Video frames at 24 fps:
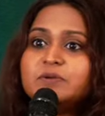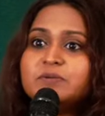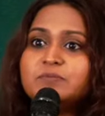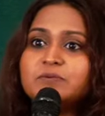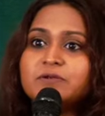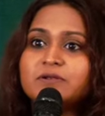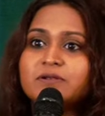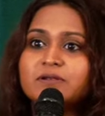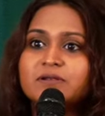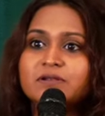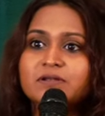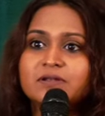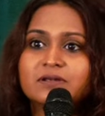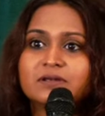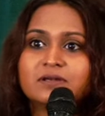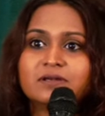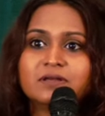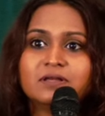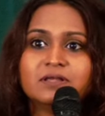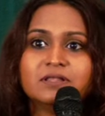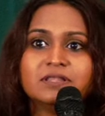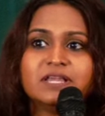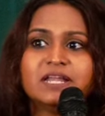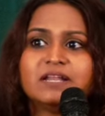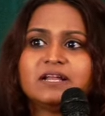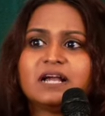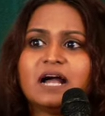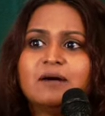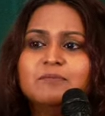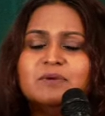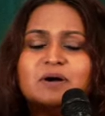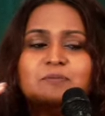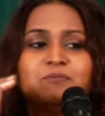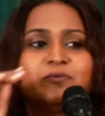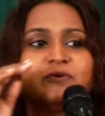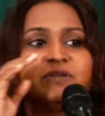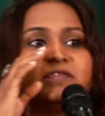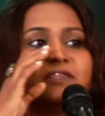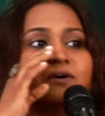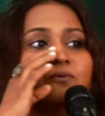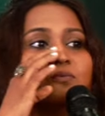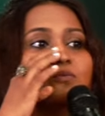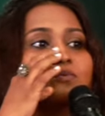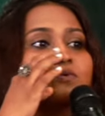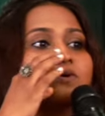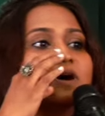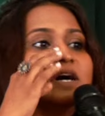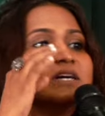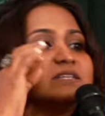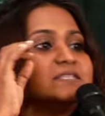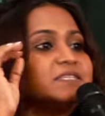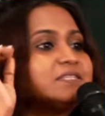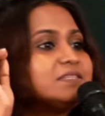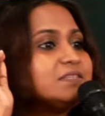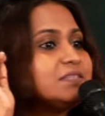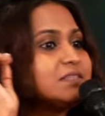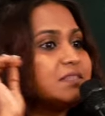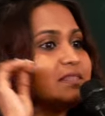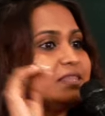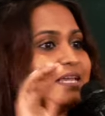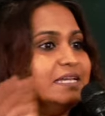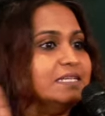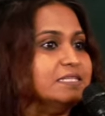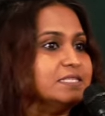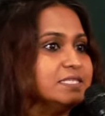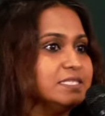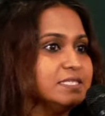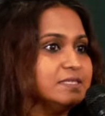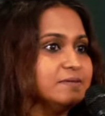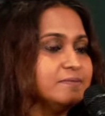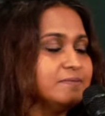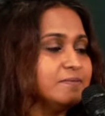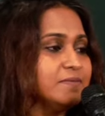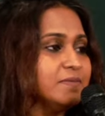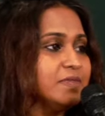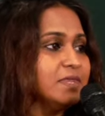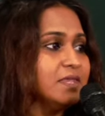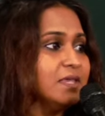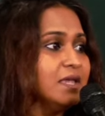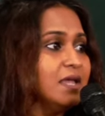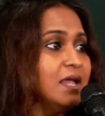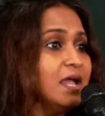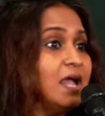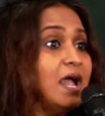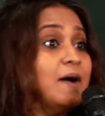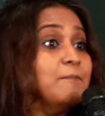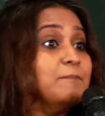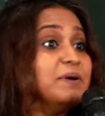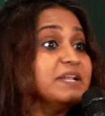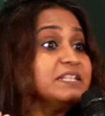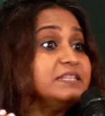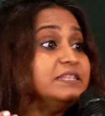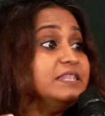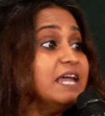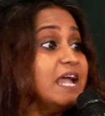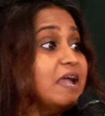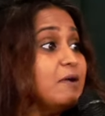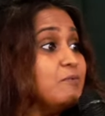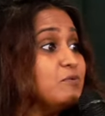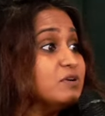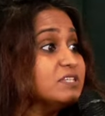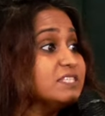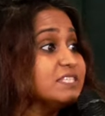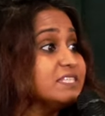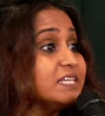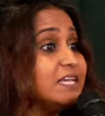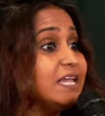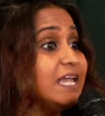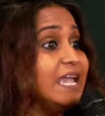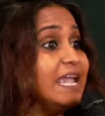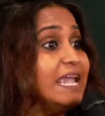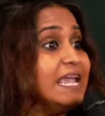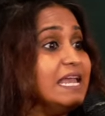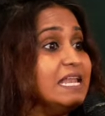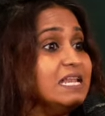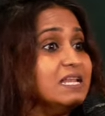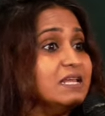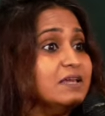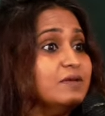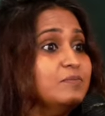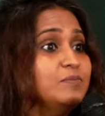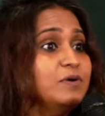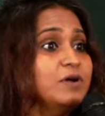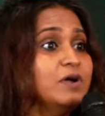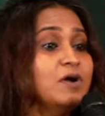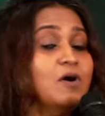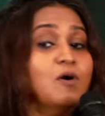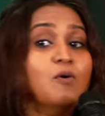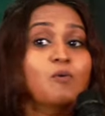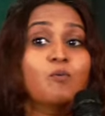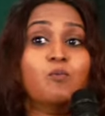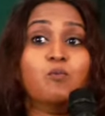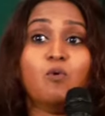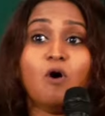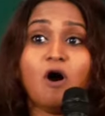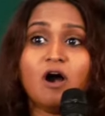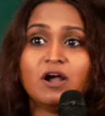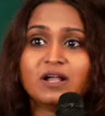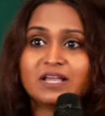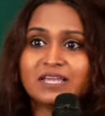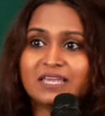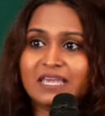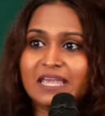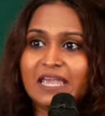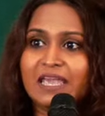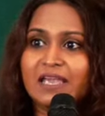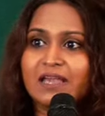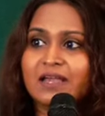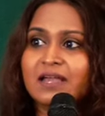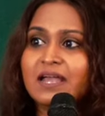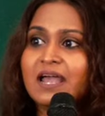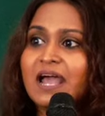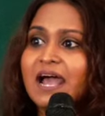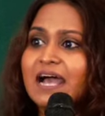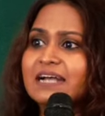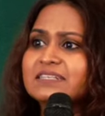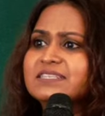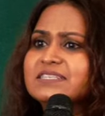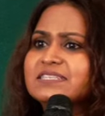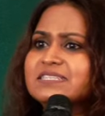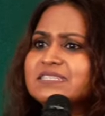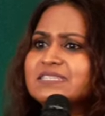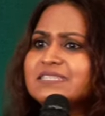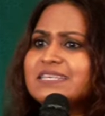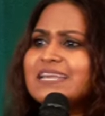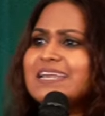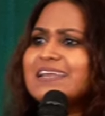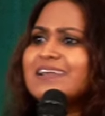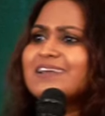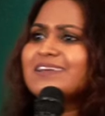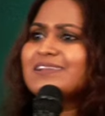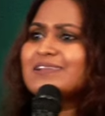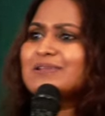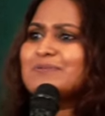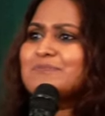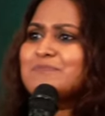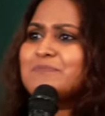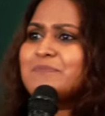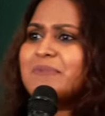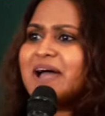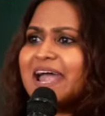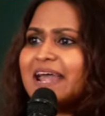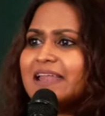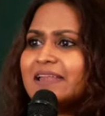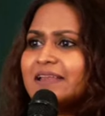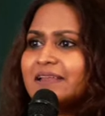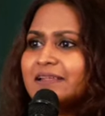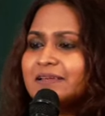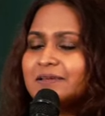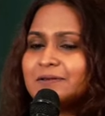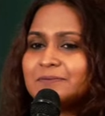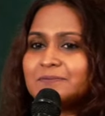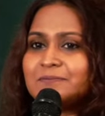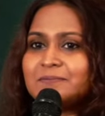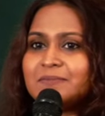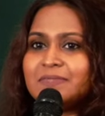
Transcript: people. They'd come up with the worst things. But there was Caleb walking as a single man